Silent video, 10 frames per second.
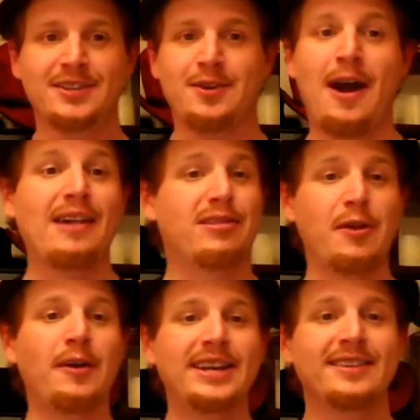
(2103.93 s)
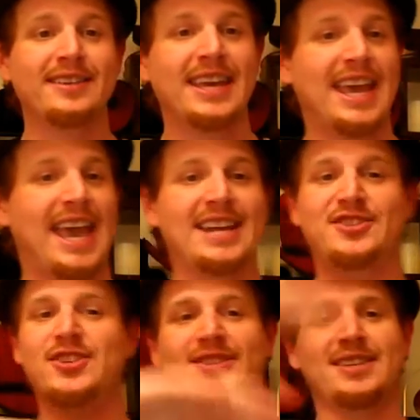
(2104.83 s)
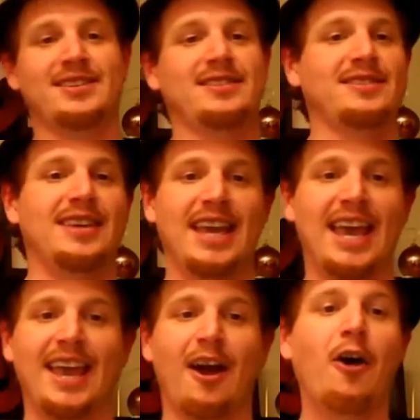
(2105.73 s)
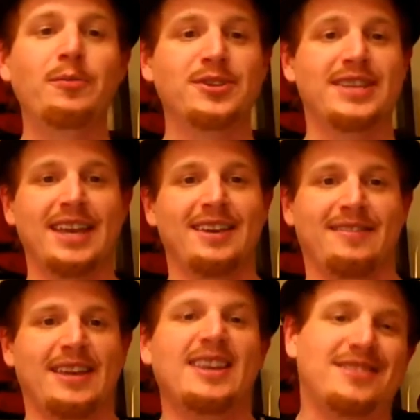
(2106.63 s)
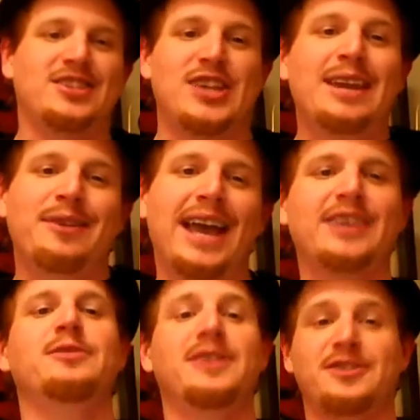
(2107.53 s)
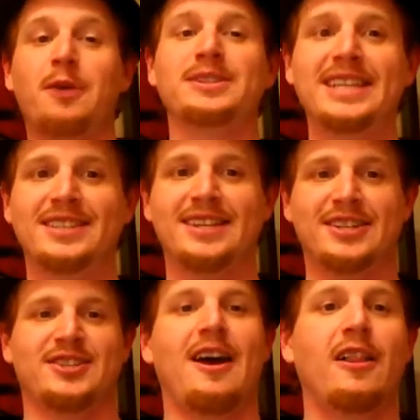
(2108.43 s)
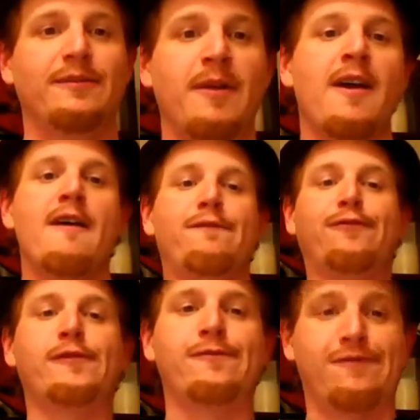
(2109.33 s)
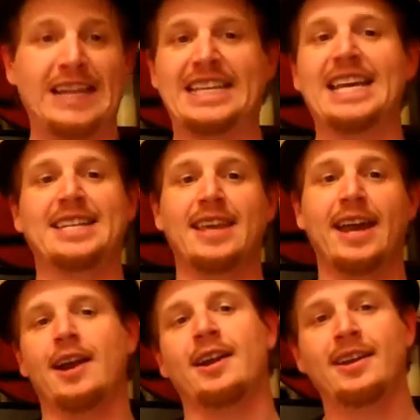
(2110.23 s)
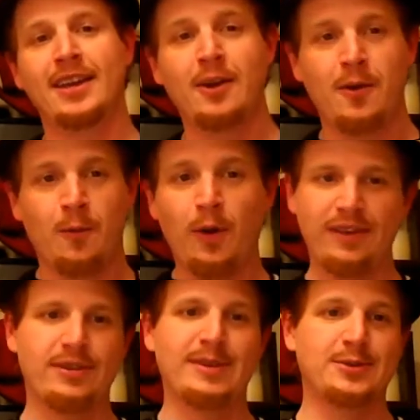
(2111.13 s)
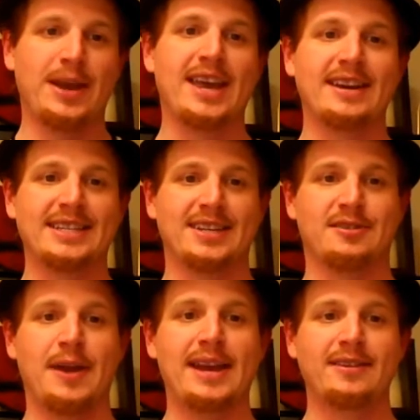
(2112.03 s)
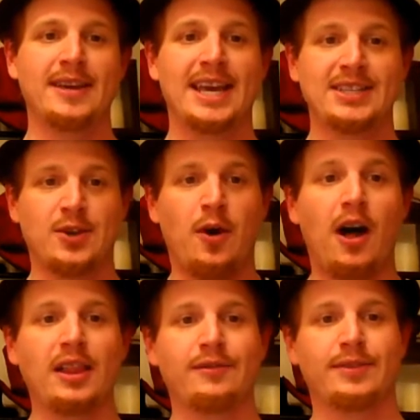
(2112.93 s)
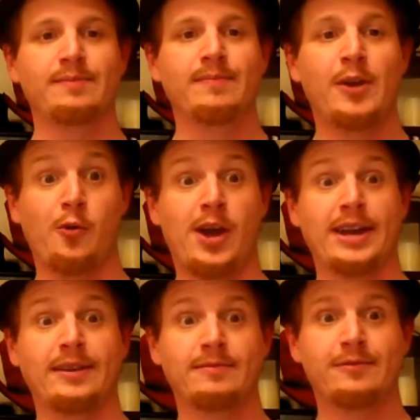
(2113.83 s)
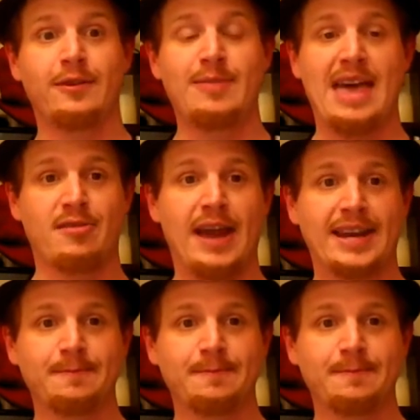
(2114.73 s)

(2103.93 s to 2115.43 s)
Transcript: So I throw it, and it's just this almost, it's a chain reaction, but it's almost instant. Just all of them, they take to the air. One of them has recognized a threat, and so all of them run from that threat.